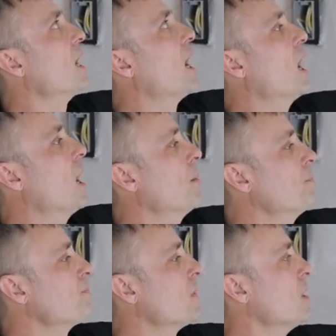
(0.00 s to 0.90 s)
The
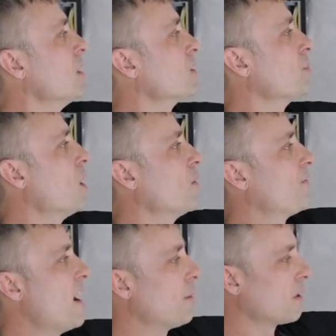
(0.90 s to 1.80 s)
blown
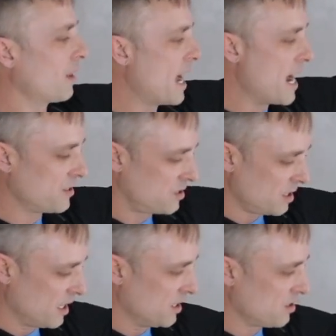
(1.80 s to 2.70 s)
fiberglass
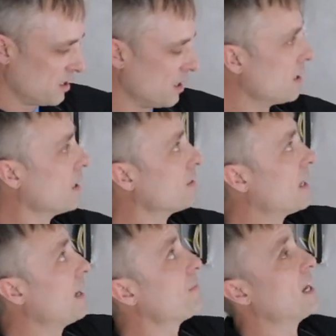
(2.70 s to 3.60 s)
is,
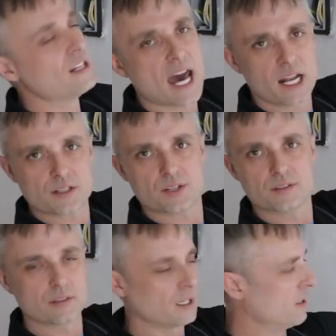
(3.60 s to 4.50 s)
they net it
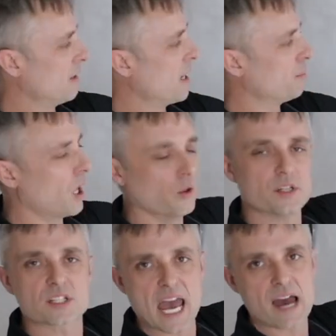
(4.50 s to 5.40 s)
and then they blow
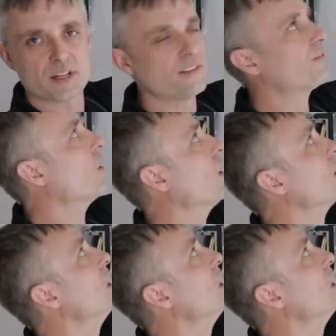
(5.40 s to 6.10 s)
this cavity full,